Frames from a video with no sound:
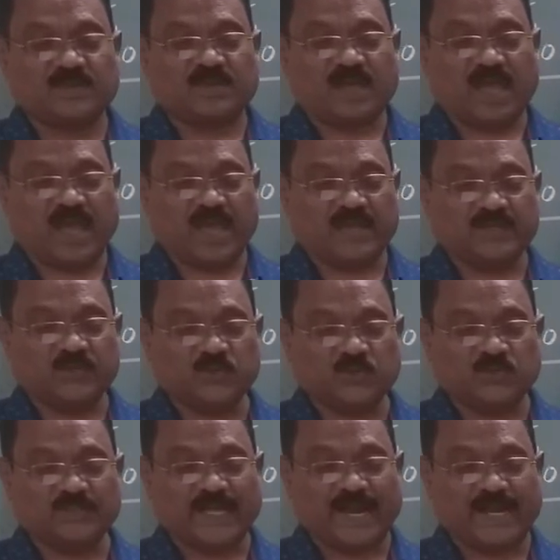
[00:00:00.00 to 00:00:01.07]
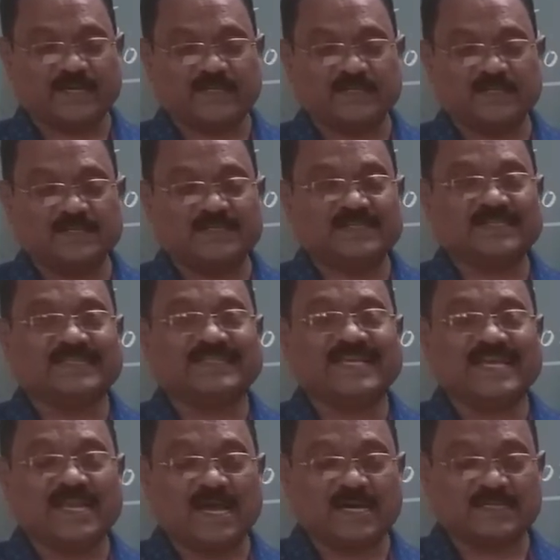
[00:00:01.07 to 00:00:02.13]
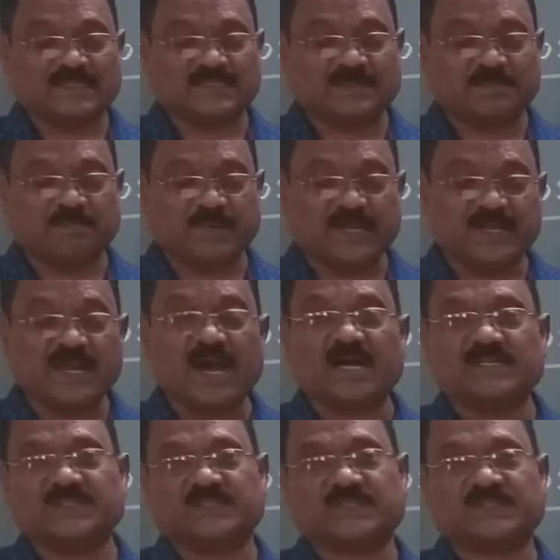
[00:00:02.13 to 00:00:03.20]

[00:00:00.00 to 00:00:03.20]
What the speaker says: and you know that there are some mynas.